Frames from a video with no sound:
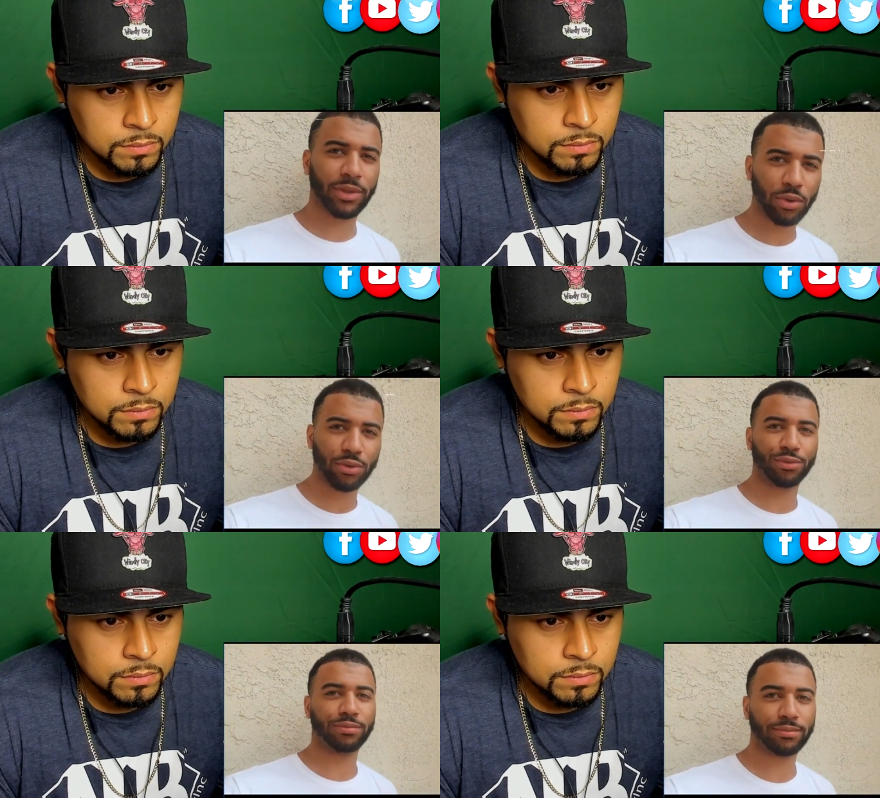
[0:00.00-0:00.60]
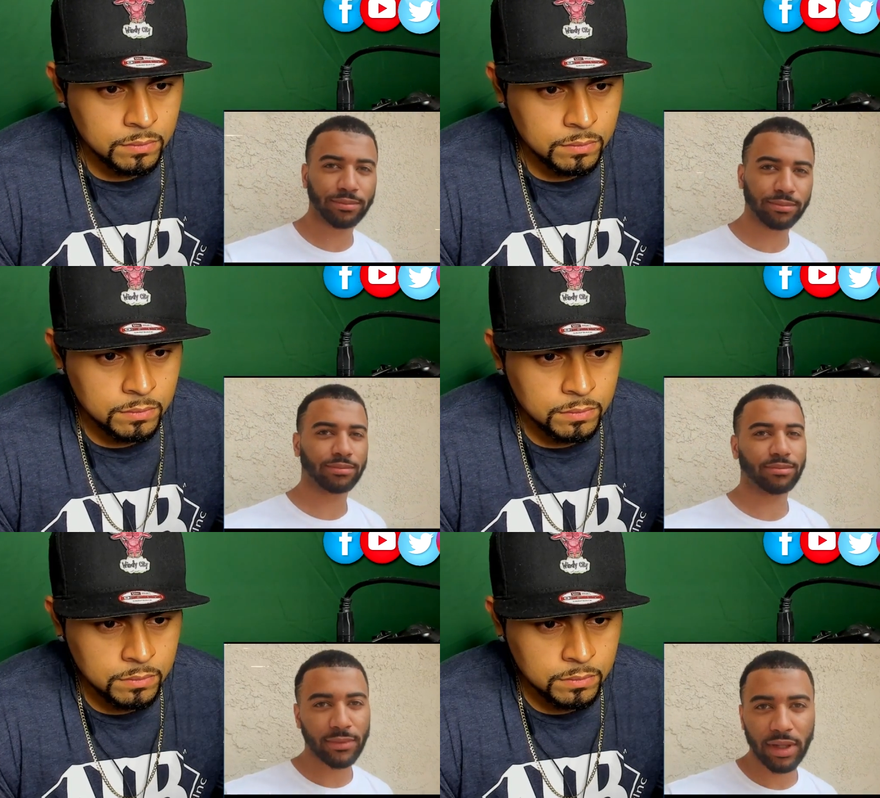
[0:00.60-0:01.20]
Speaker 1: cool
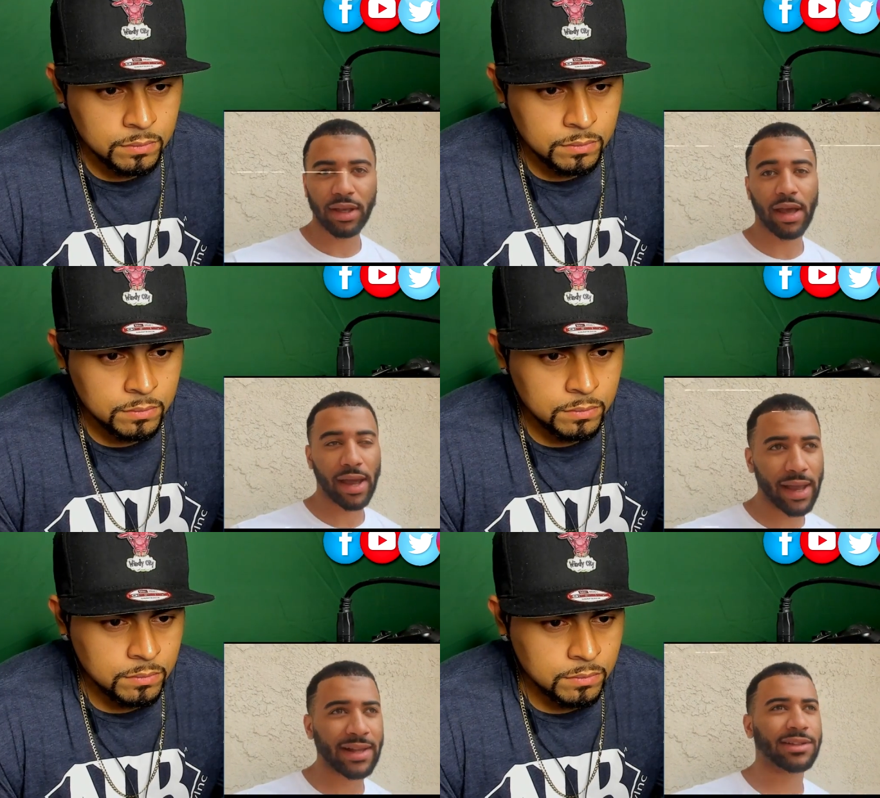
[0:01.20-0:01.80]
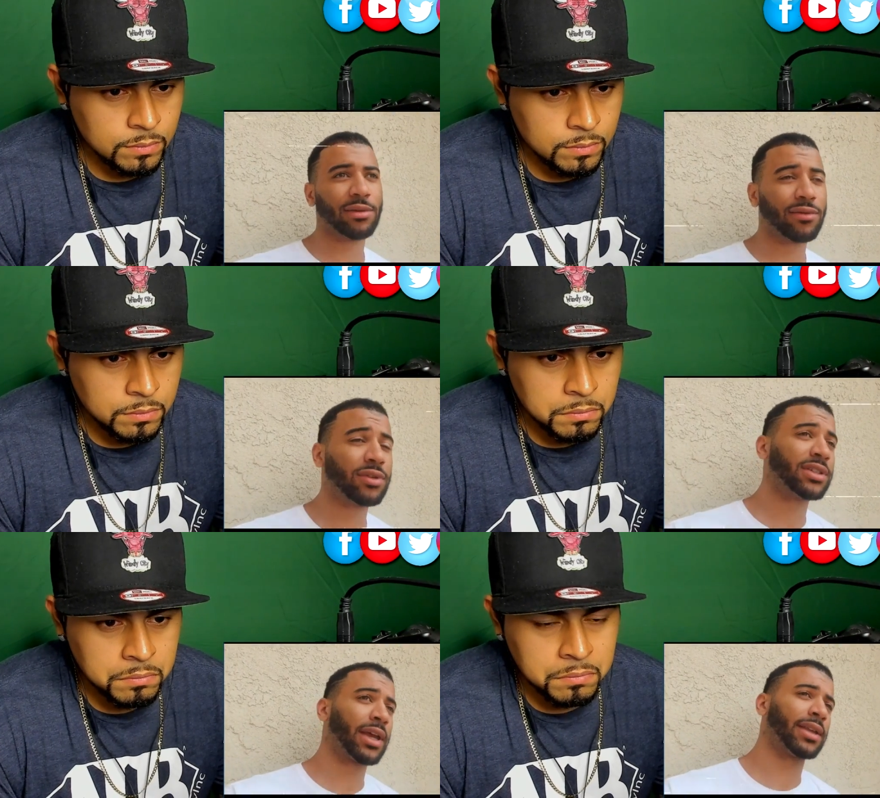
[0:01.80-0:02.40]
i got something
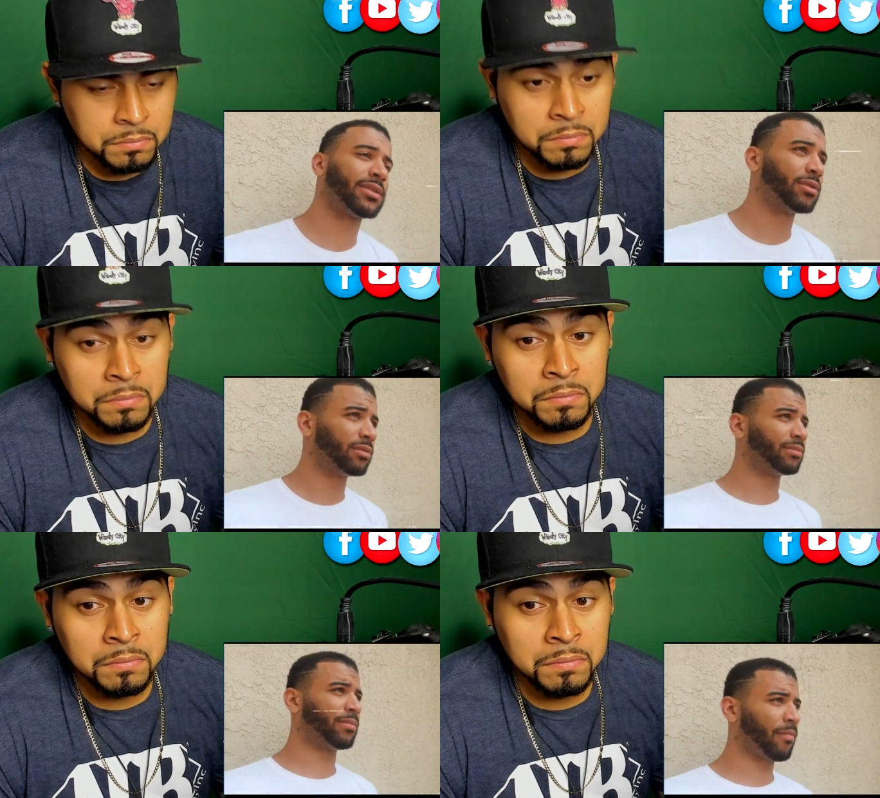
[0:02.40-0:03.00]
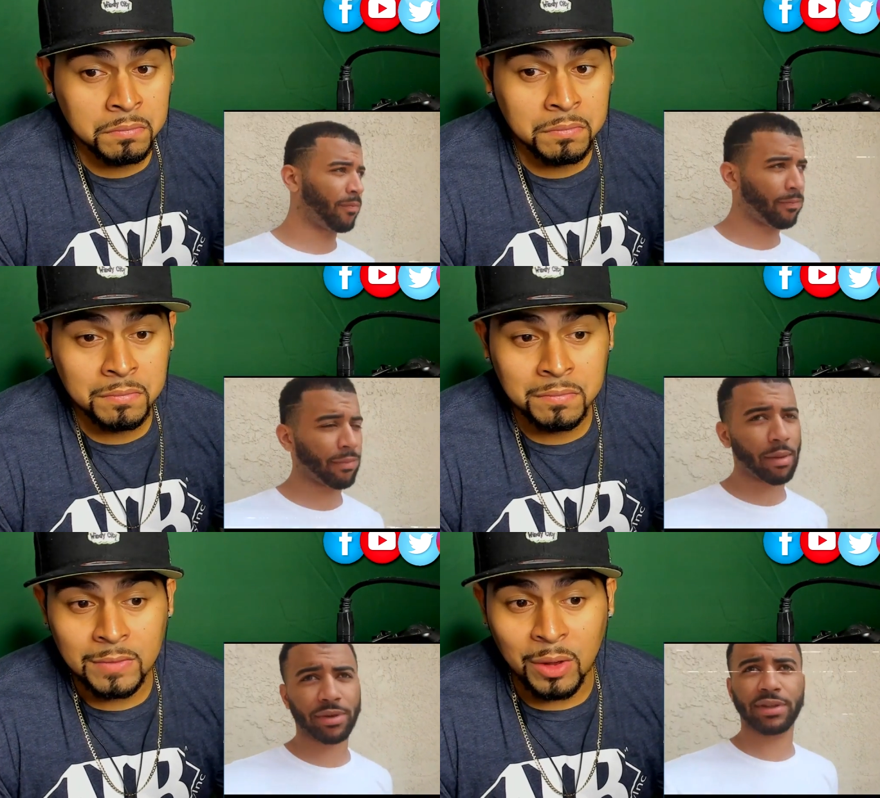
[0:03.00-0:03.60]
for his ass too
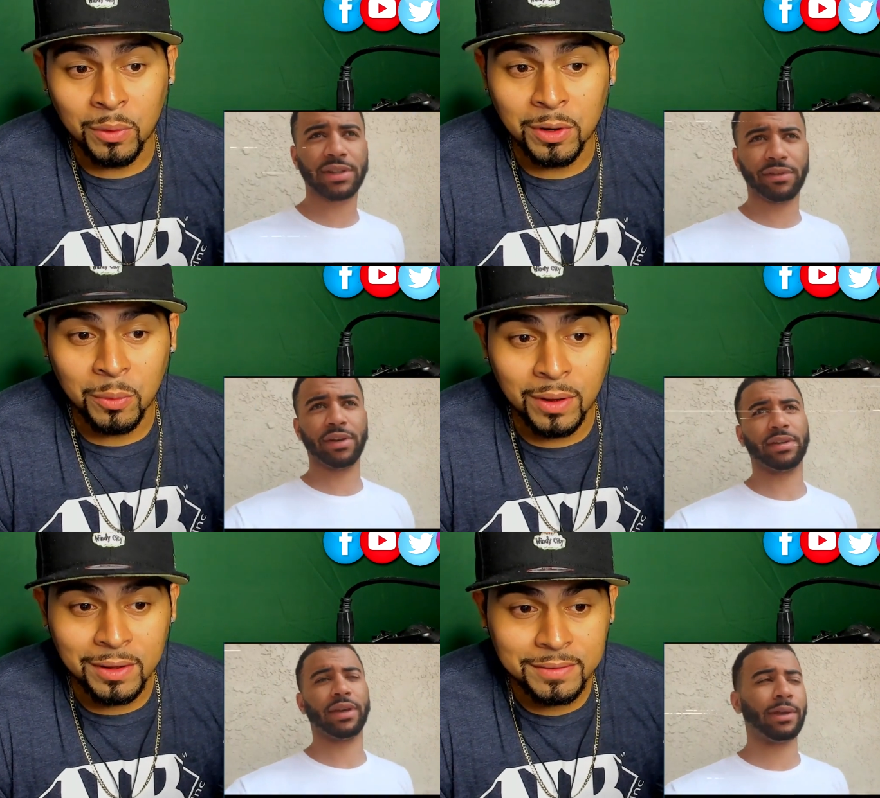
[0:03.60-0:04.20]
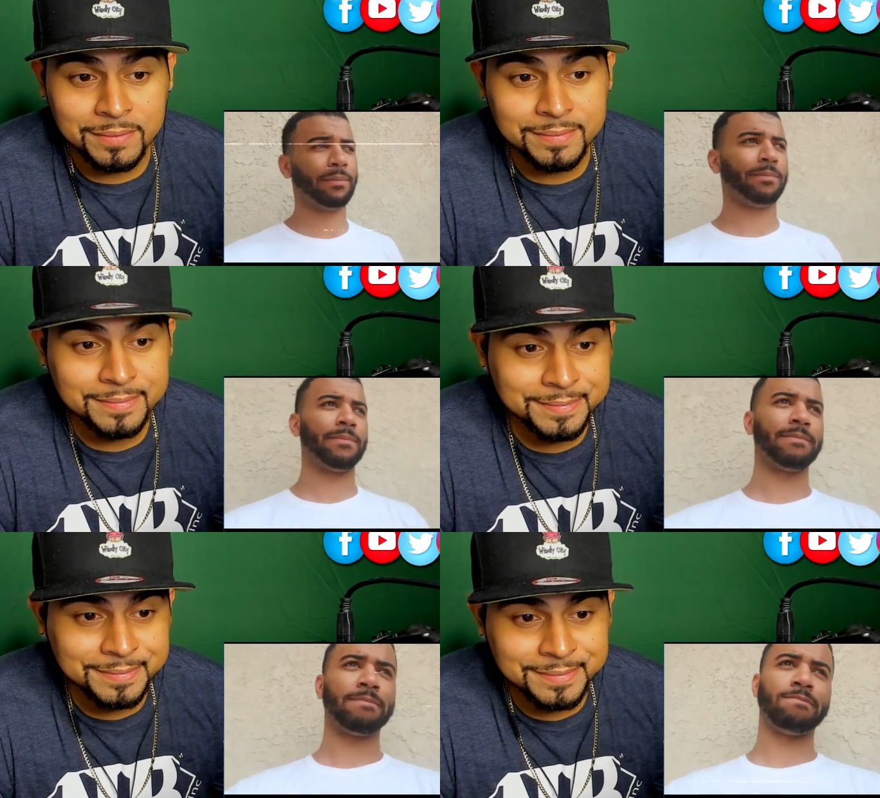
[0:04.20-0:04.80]
i'm gonna just leave it at that